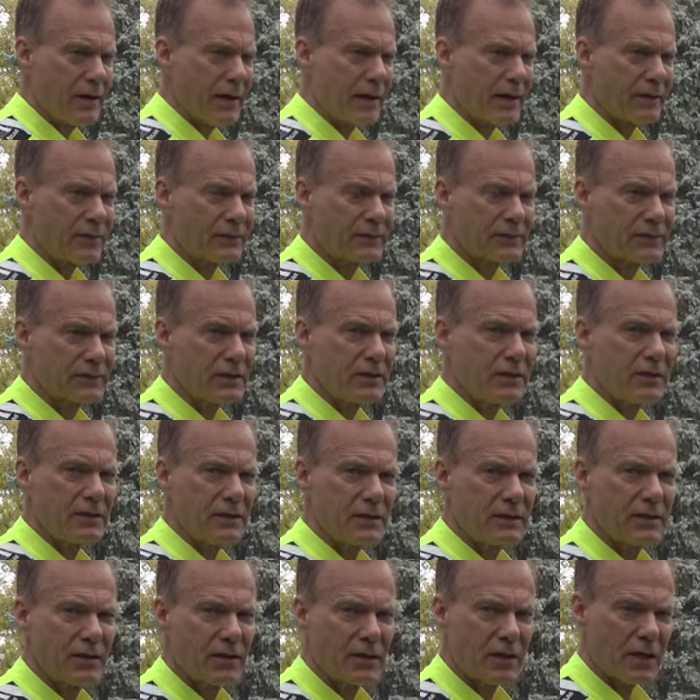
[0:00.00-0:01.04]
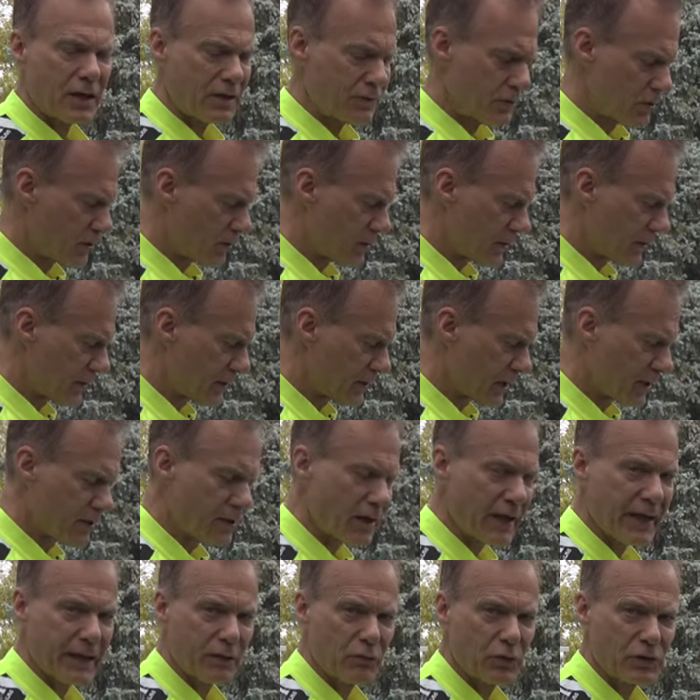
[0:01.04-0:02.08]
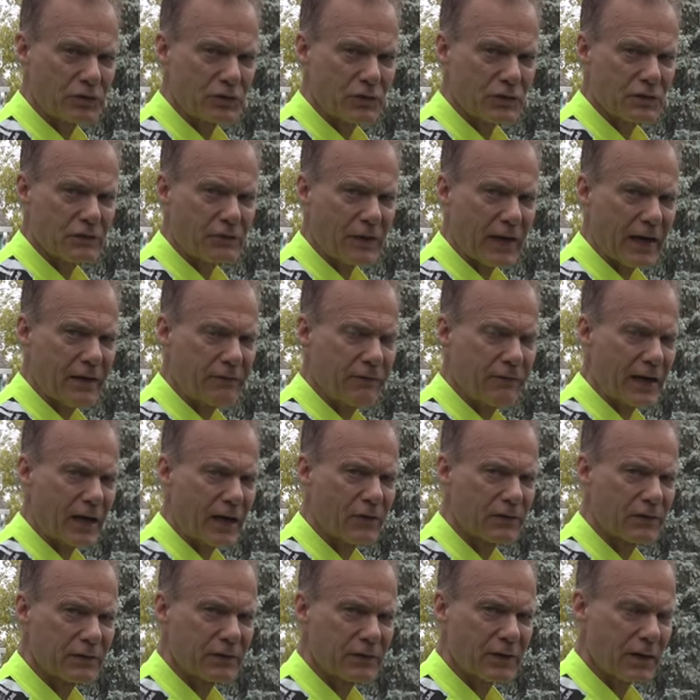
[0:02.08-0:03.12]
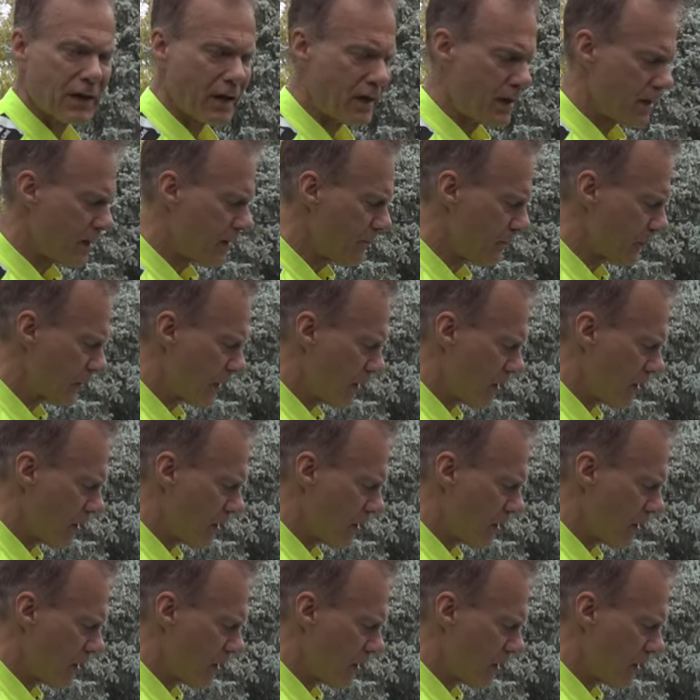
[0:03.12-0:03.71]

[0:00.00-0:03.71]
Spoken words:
and see under the sunlight, which is 5,000 K.